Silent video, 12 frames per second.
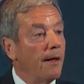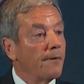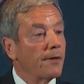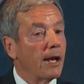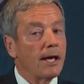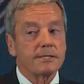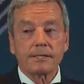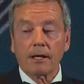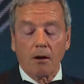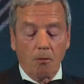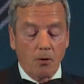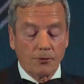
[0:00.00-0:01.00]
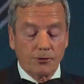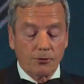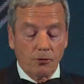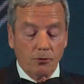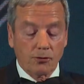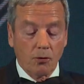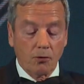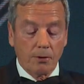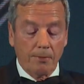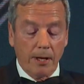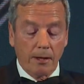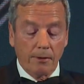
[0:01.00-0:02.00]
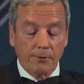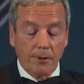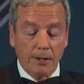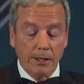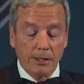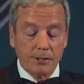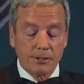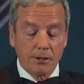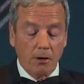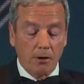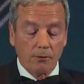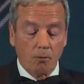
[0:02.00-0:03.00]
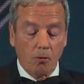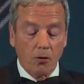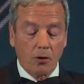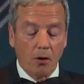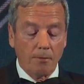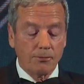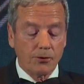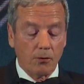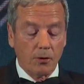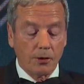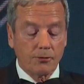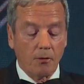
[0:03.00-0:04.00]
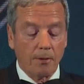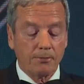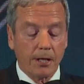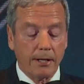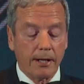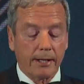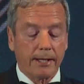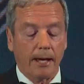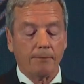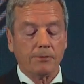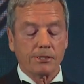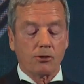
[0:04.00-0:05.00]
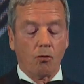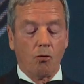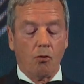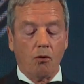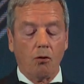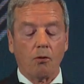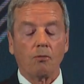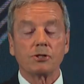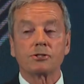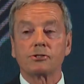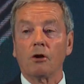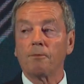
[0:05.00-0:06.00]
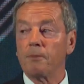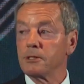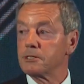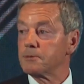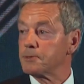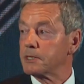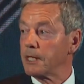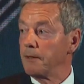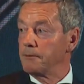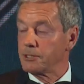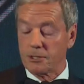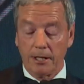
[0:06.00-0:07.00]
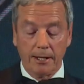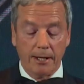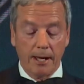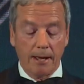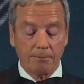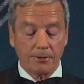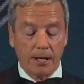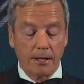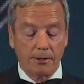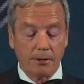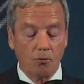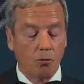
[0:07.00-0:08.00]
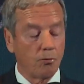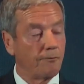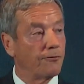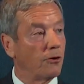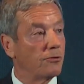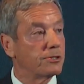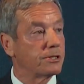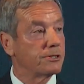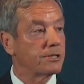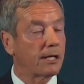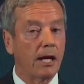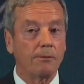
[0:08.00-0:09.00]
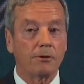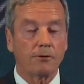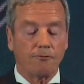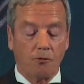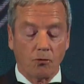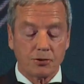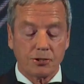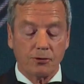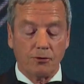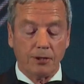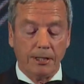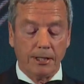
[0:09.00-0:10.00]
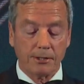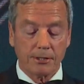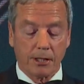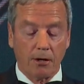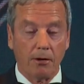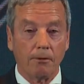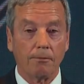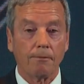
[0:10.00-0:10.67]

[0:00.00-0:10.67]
The last thing I want to talk about is the work I'm doing to update our company's law, which has not been substantially updated or reviewed since it came into force 30 years ago.